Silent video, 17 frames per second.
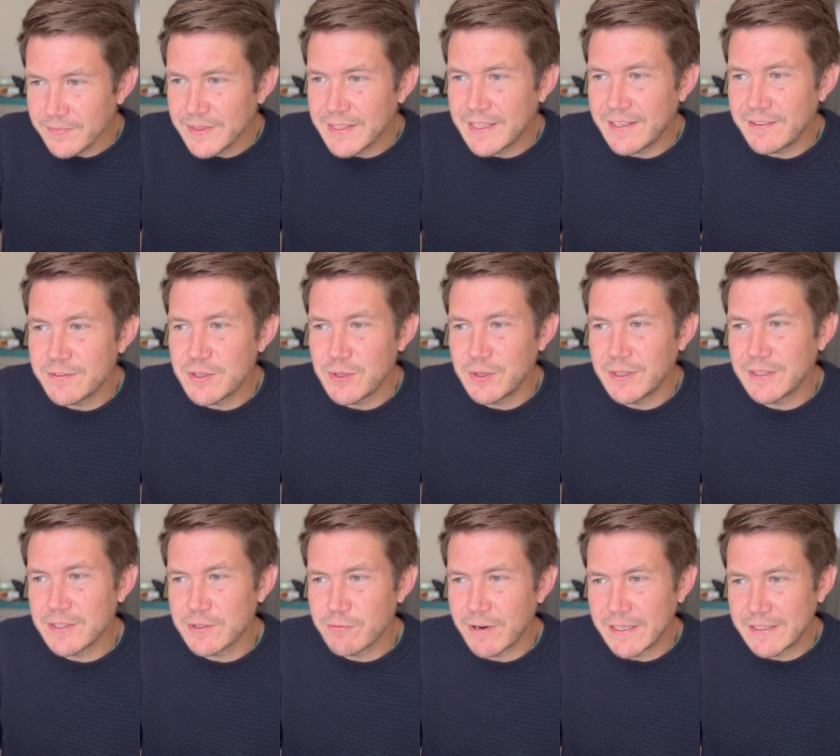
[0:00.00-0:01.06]
gives you this
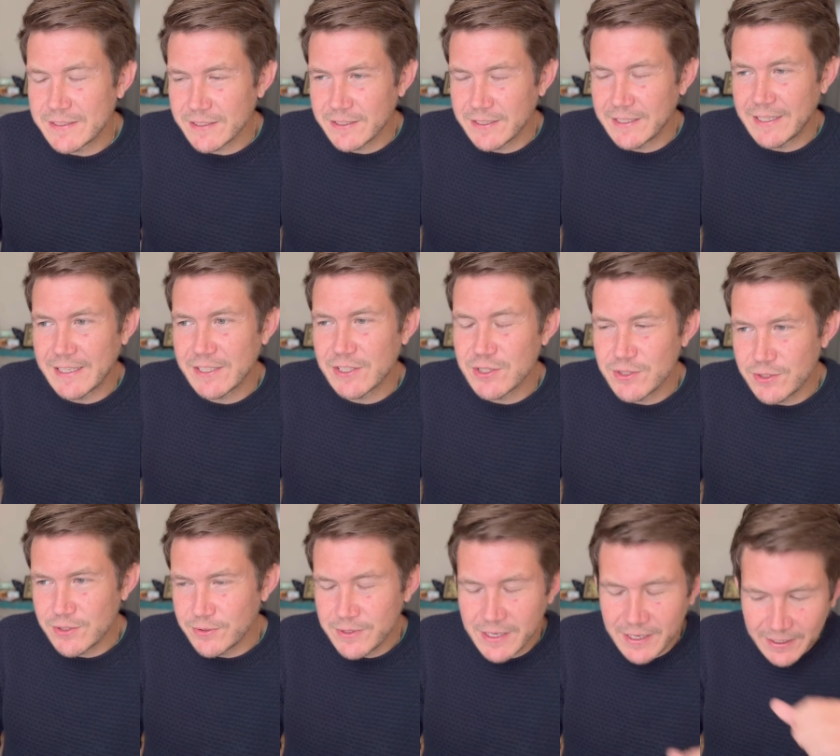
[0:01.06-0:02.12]
greater connection
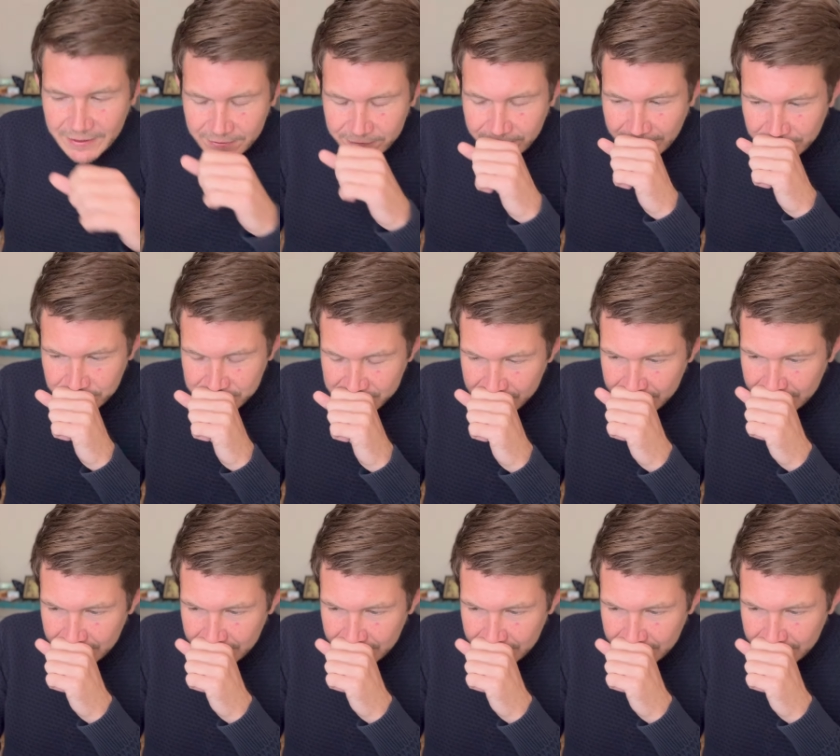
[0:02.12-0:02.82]
to the higher realms.